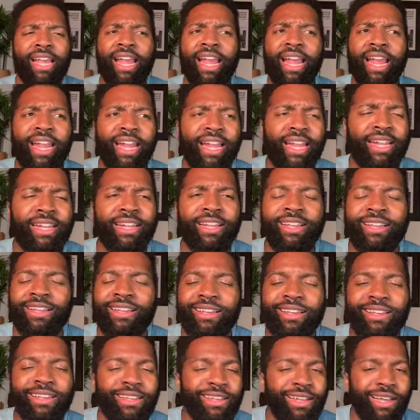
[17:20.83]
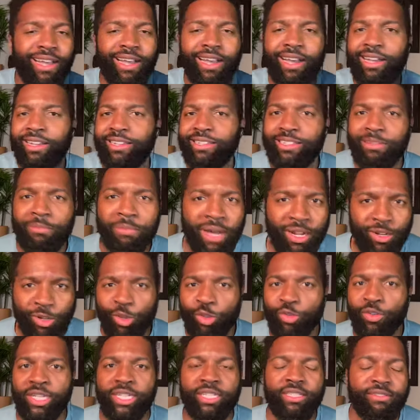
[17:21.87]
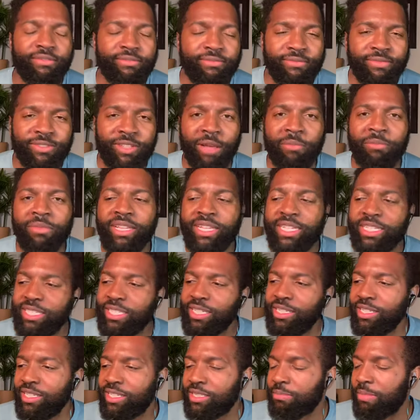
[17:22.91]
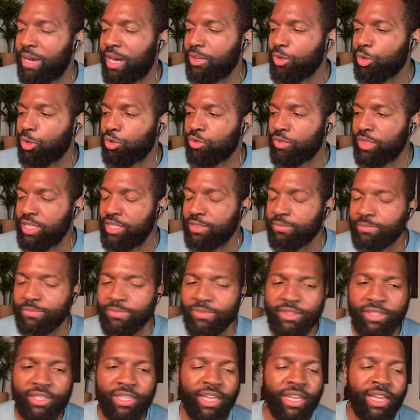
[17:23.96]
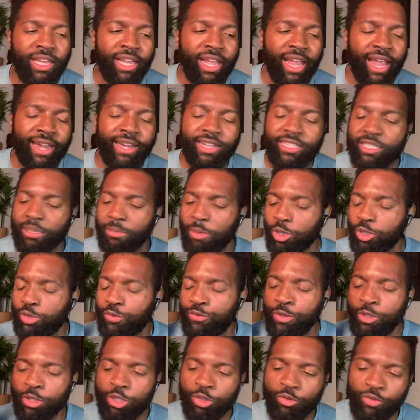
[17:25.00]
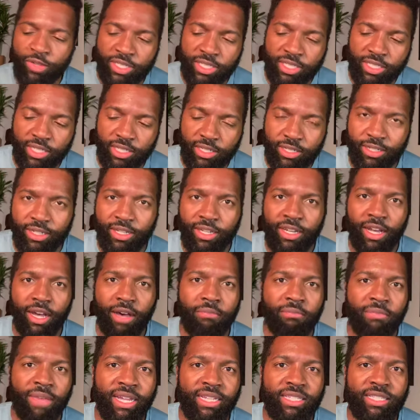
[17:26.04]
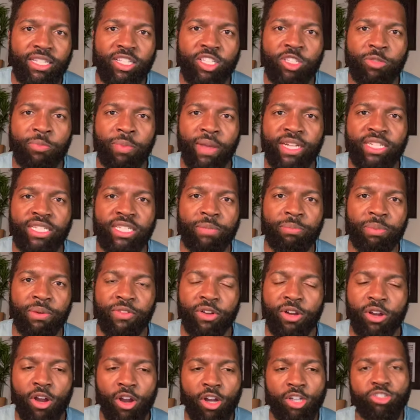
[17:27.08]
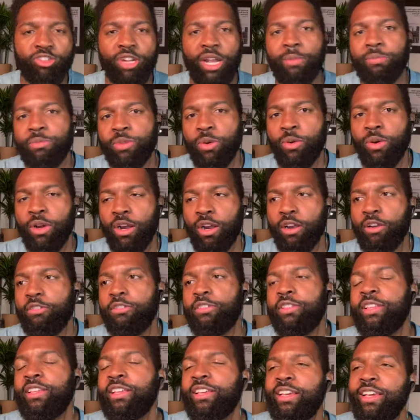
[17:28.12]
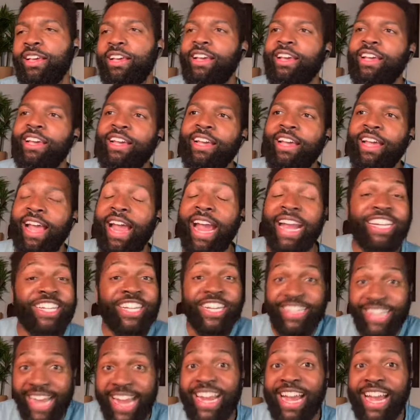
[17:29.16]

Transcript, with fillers: So I'm leasing this Model 3 and it's the most futuristic, amazing spaceship of a car trapped on Earth. And today I found out it does not have AM radio.